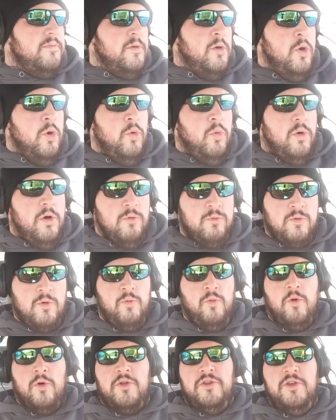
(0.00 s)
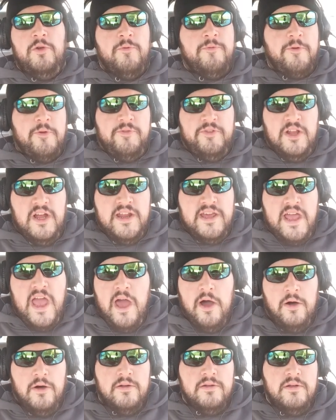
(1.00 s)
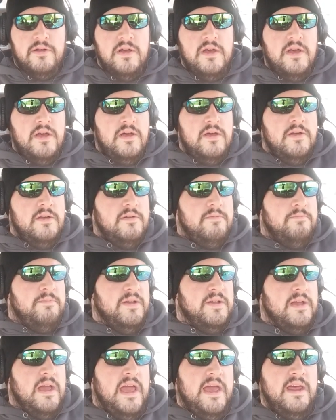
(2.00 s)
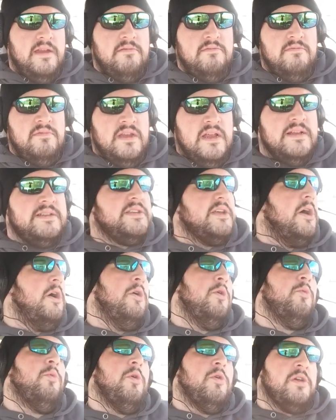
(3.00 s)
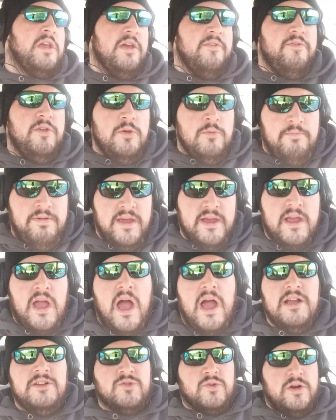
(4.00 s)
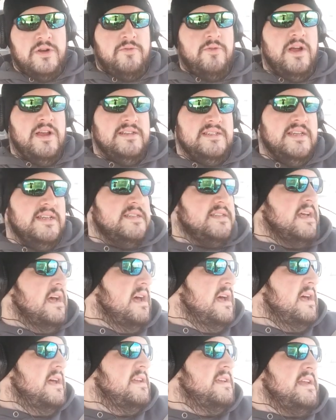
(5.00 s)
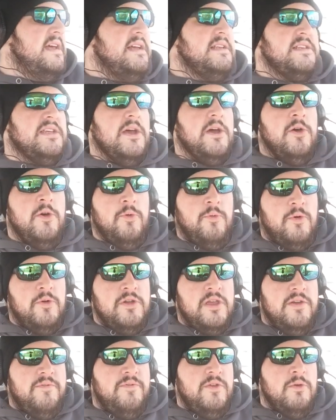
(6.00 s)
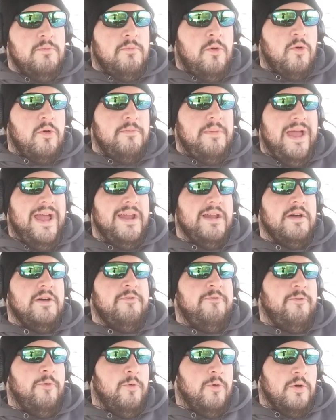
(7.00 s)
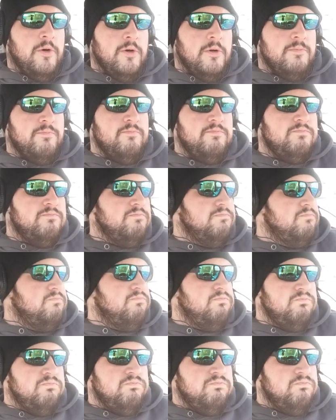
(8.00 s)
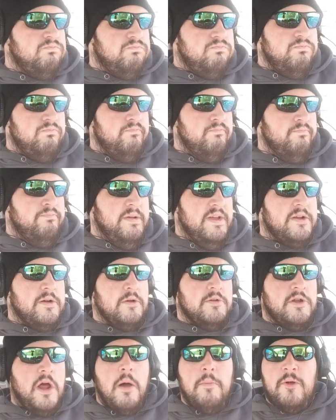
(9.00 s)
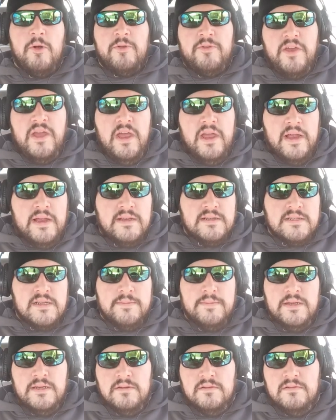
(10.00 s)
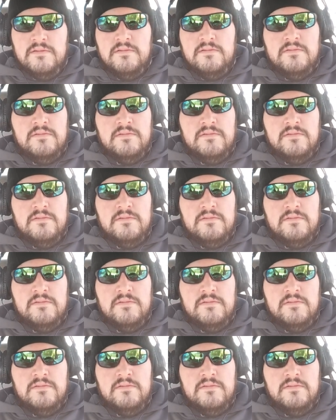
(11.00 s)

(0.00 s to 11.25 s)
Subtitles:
who will reward you for flooding out. And Nissa, who will give you big Hydroid Crisis. Nissa, who will give you more mana for bigger, dumber things. I mean,